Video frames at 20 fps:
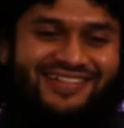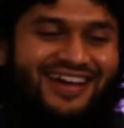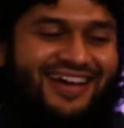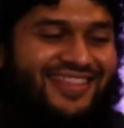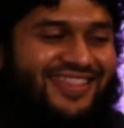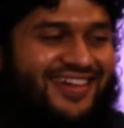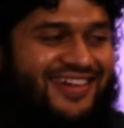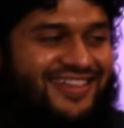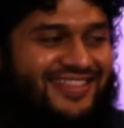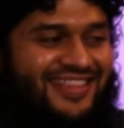I
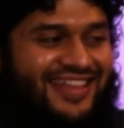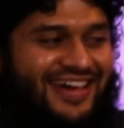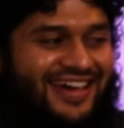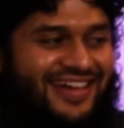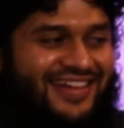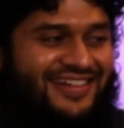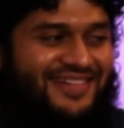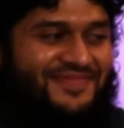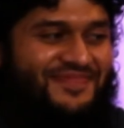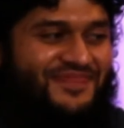like
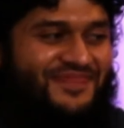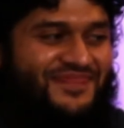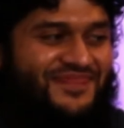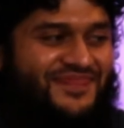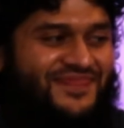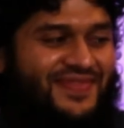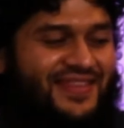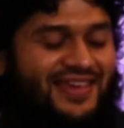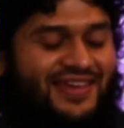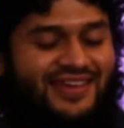that.
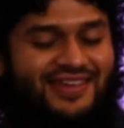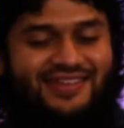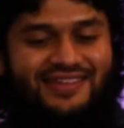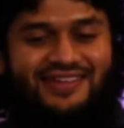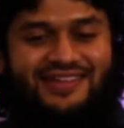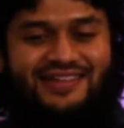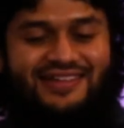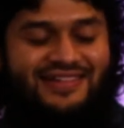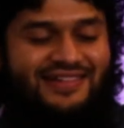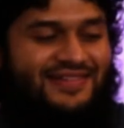
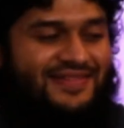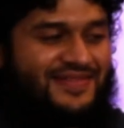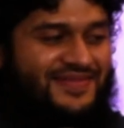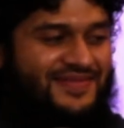Yeah.